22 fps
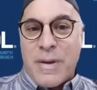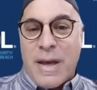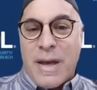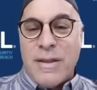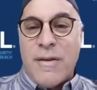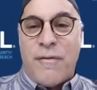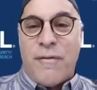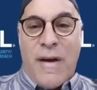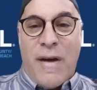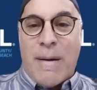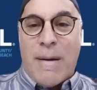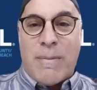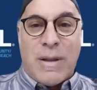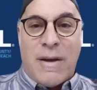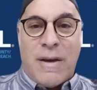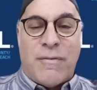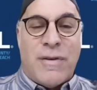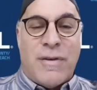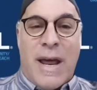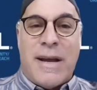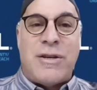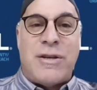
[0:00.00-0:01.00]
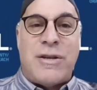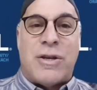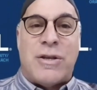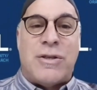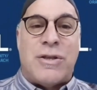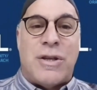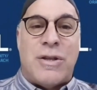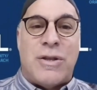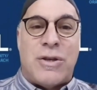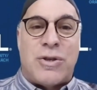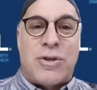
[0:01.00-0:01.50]
the family of
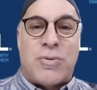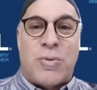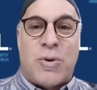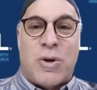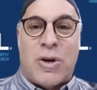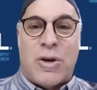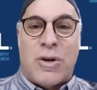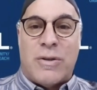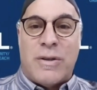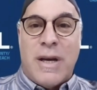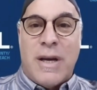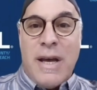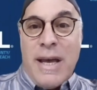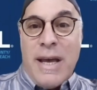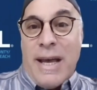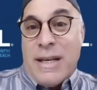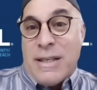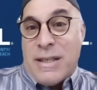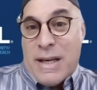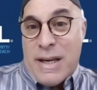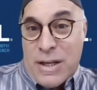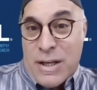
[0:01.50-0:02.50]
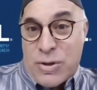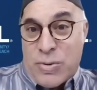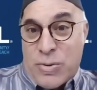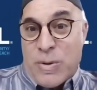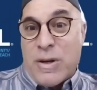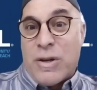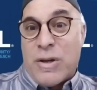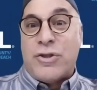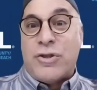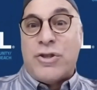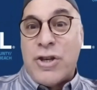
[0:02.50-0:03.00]
nations in this world. Is
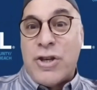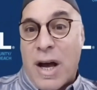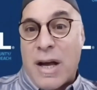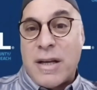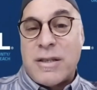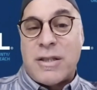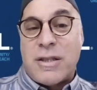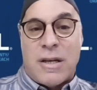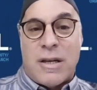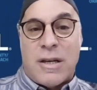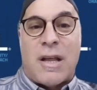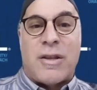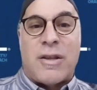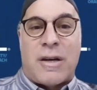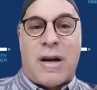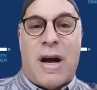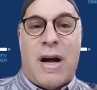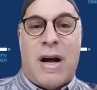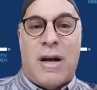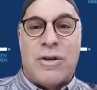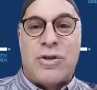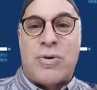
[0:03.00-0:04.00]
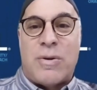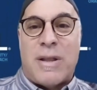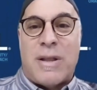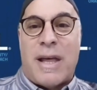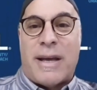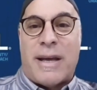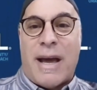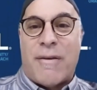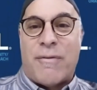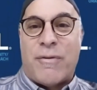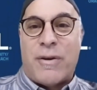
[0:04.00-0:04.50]
Israel just another country
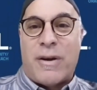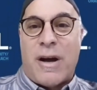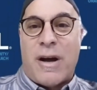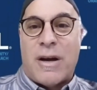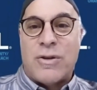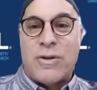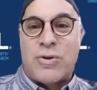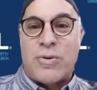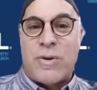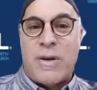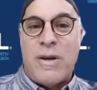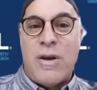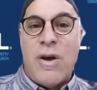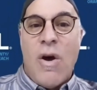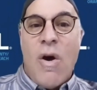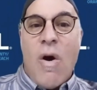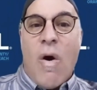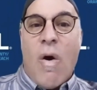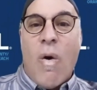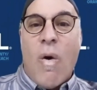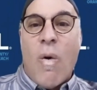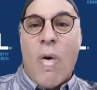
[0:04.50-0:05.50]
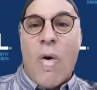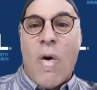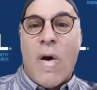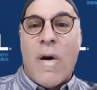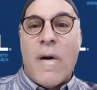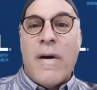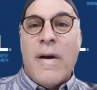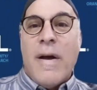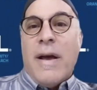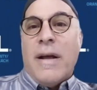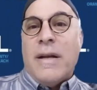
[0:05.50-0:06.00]
like every country,
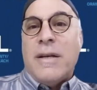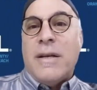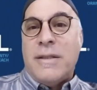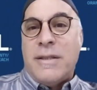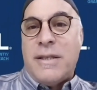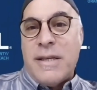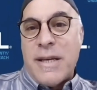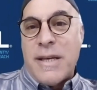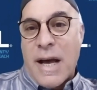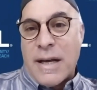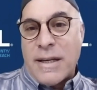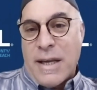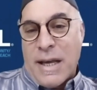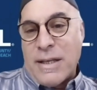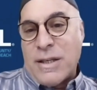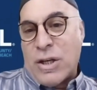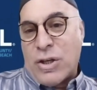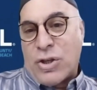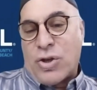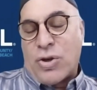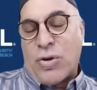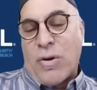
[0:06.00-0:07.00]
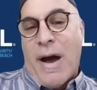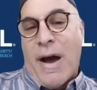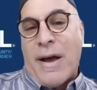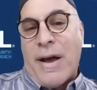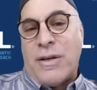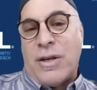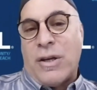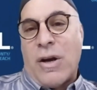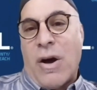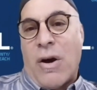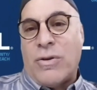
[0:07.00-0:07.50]
or is it trying
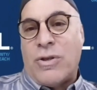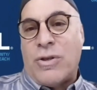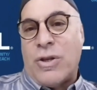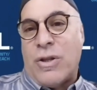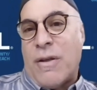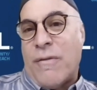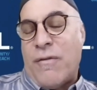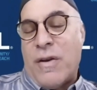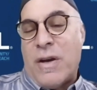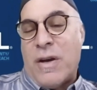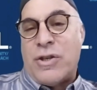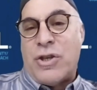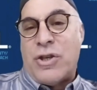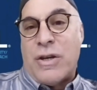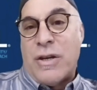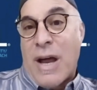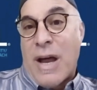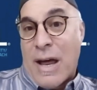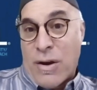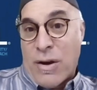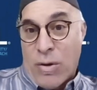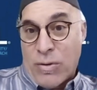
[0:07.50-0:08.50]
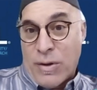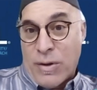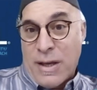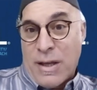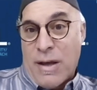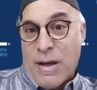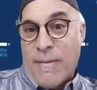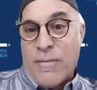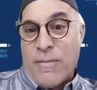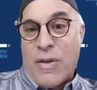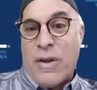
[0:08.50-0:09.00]
to go to the vision, not only
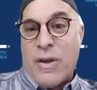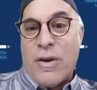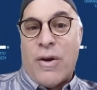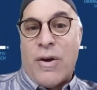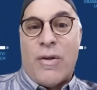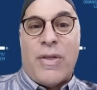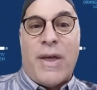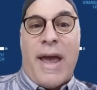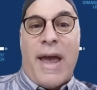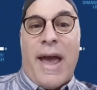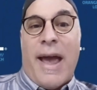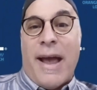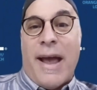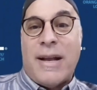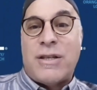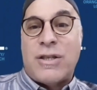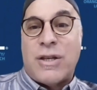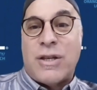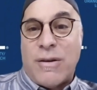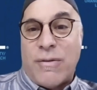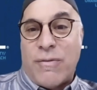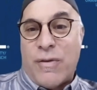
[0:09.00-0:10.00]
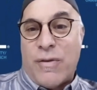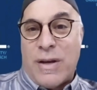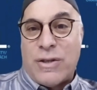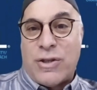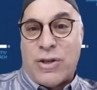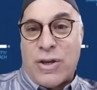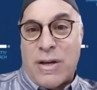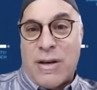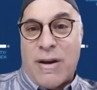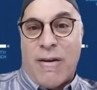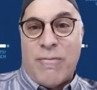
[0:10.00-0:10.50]
the ancient
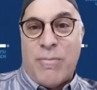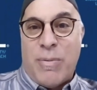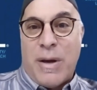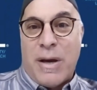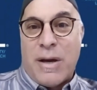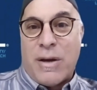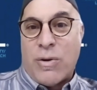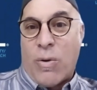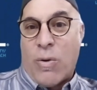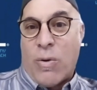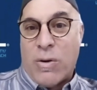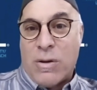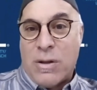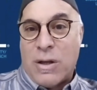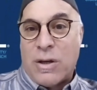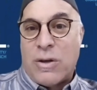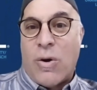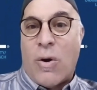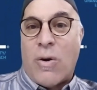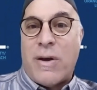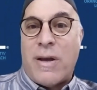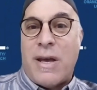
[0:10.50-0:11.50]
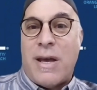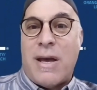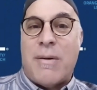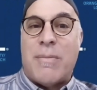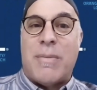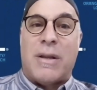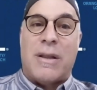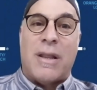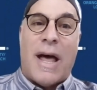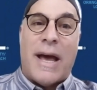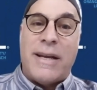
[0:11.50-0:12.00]
vision of being an Or LaGoyim,
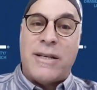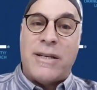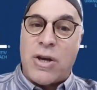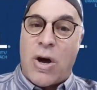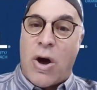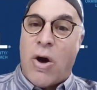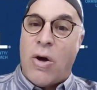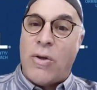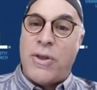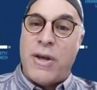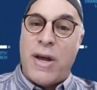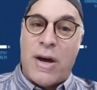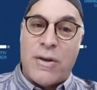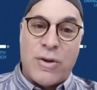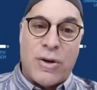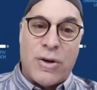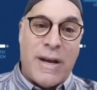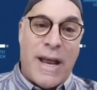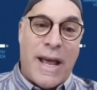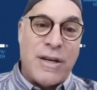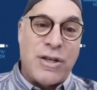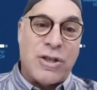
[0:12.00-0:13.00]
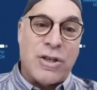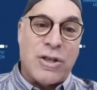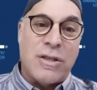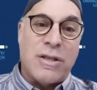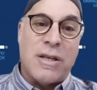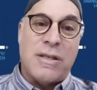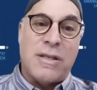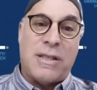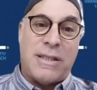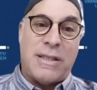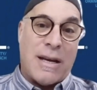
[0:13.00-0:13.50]
a light to all the other nations
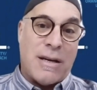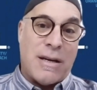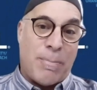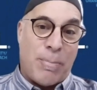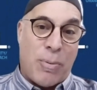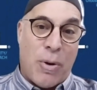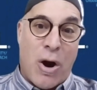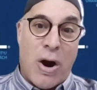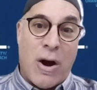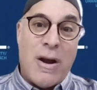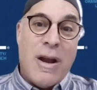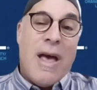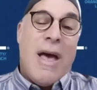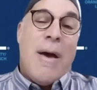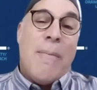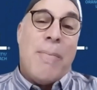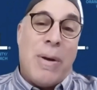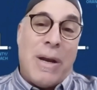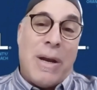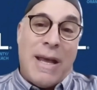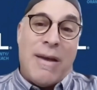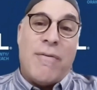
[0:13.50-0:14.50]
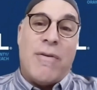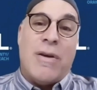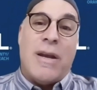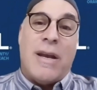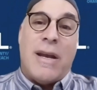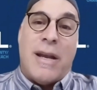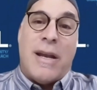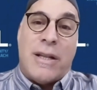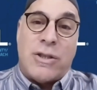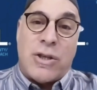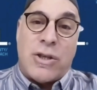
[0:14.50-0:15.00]
and stand apart, but even
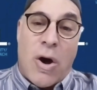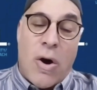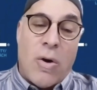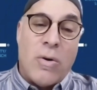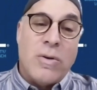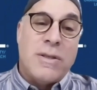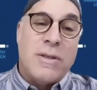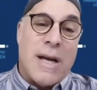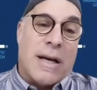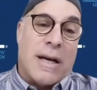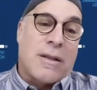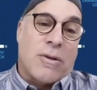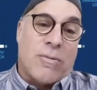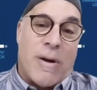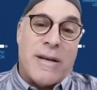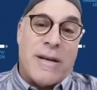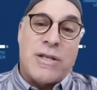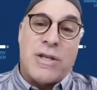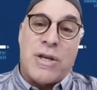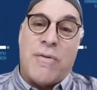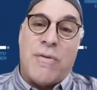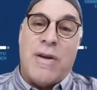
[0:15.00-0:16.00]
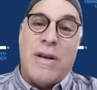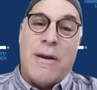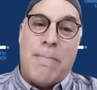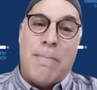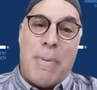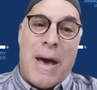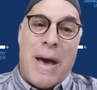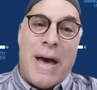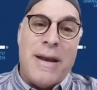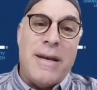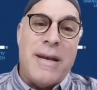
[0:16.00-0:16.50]
in its own declaration of
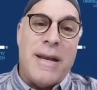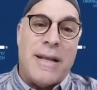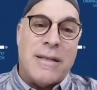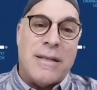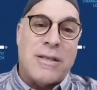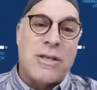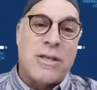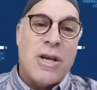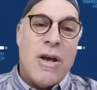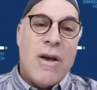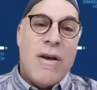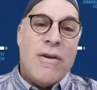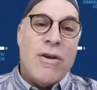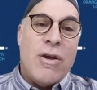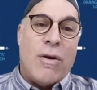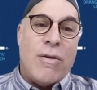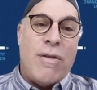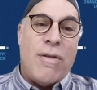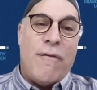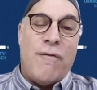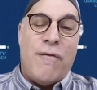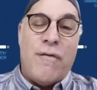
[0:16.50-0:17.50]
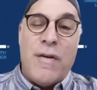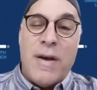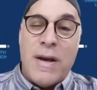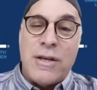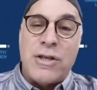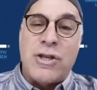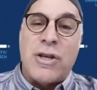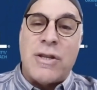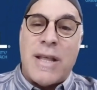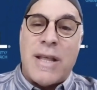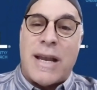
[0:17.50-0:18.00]
independence, the
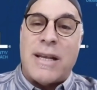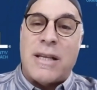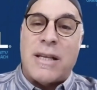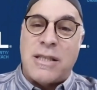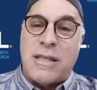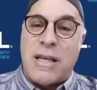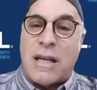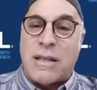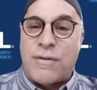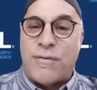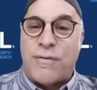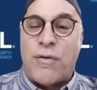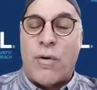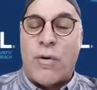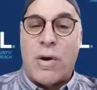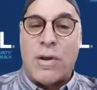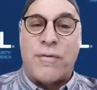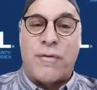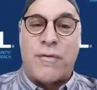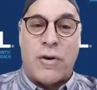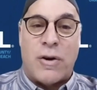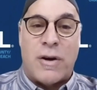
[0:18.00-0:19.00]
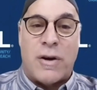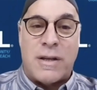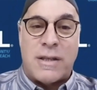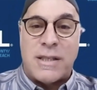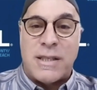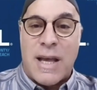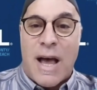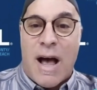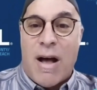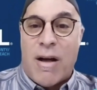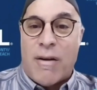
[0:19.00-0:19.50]
vision that it sets forth for
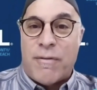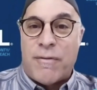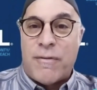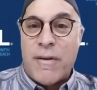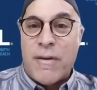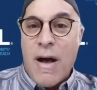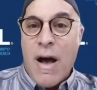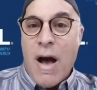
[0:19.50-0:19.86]
itself,